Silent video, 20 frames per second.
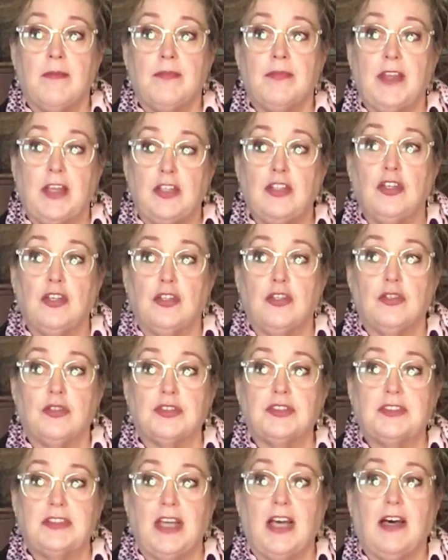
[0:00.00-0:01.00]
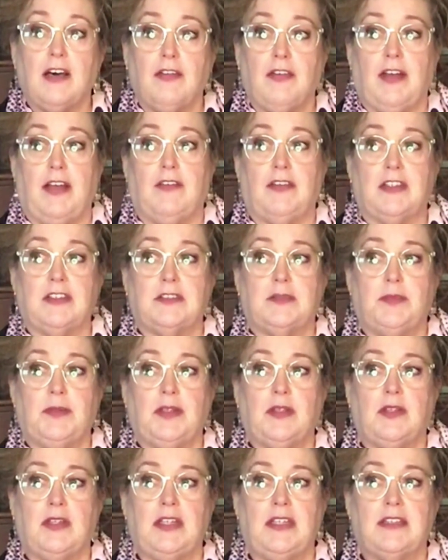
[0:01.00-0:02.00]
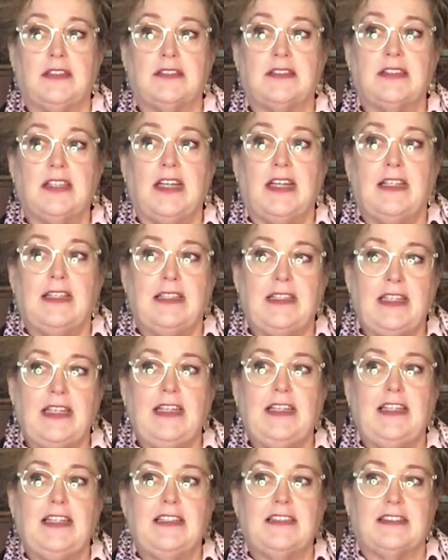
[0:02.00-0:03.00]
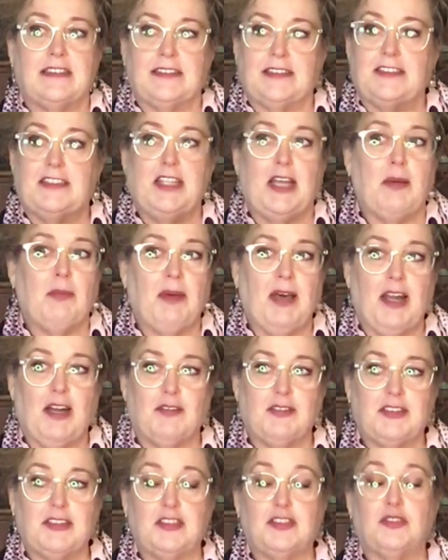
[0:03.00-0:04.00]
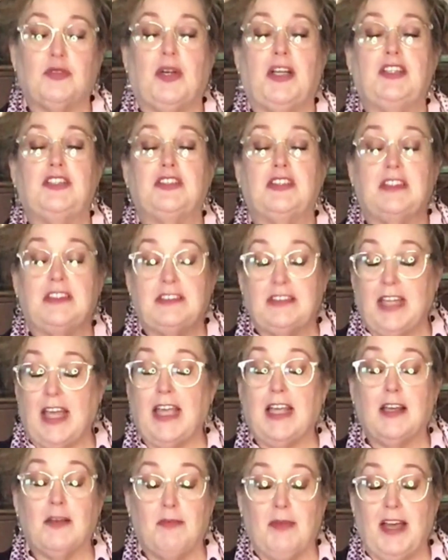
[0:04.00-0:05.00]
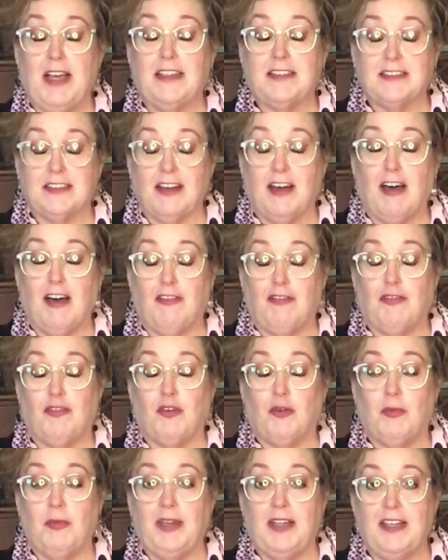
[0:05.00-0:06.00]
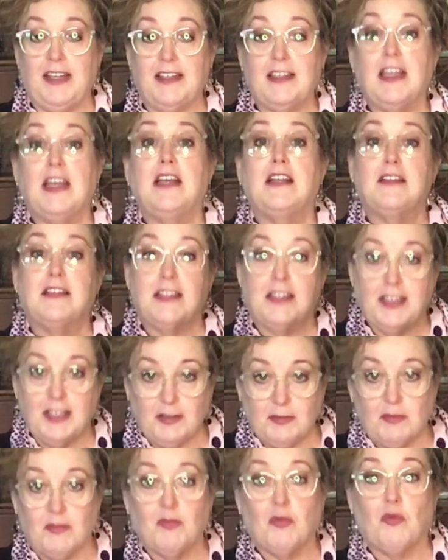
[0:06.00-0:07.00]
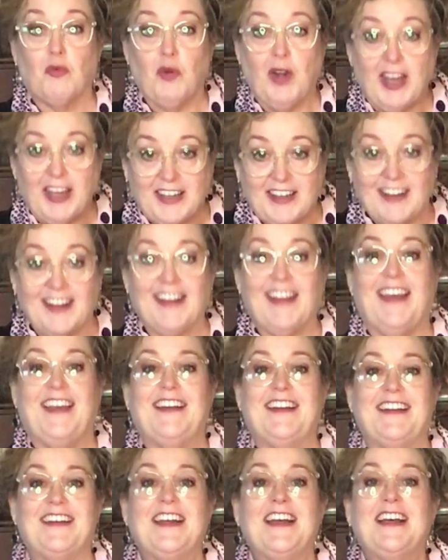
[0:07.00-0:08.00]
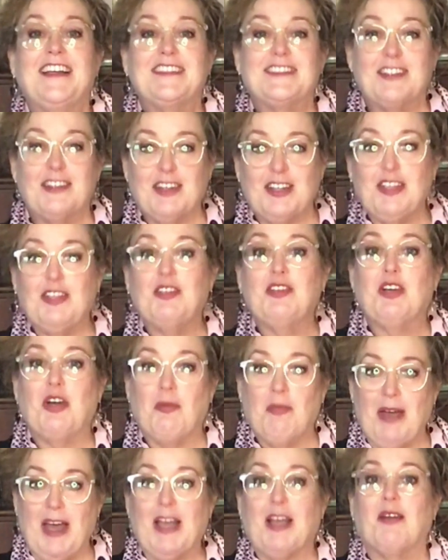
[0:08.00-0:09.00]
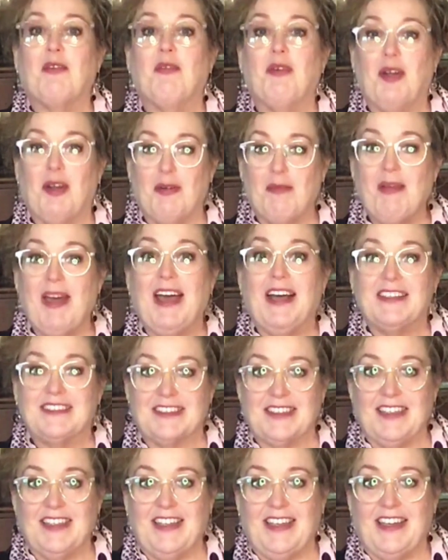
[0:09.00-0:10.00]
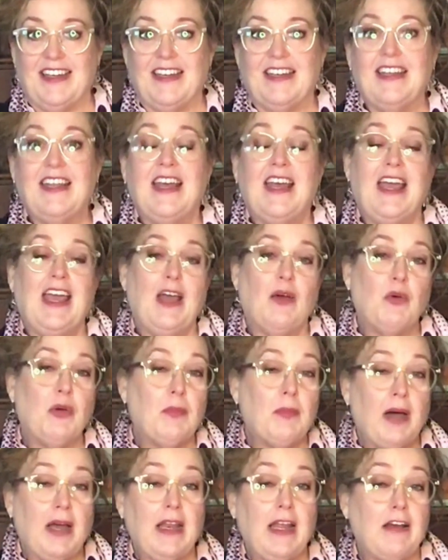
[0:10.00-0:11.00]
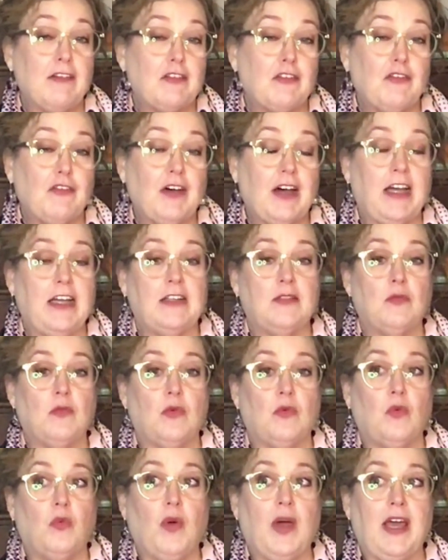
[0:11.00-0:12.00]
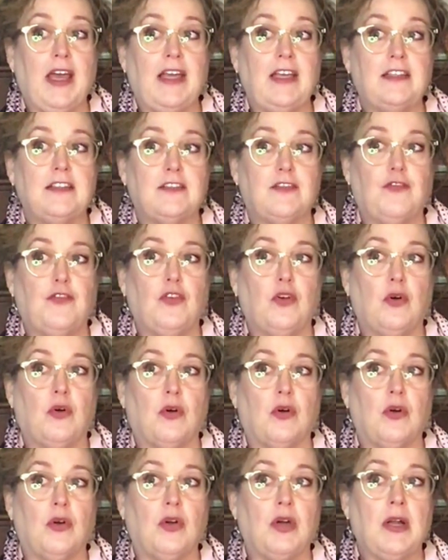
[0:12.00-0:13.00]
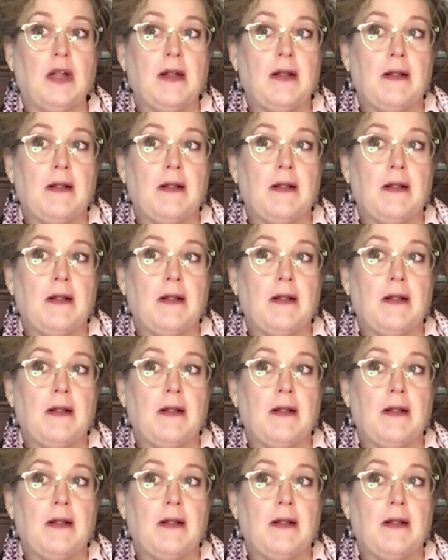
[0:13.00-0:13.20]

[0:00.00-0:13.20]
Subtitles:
that you yourself have experienced needing to step out of a situation and take a mask off for a minute to get regulated so that you can go back and wear a mask again. And we might have to find ways for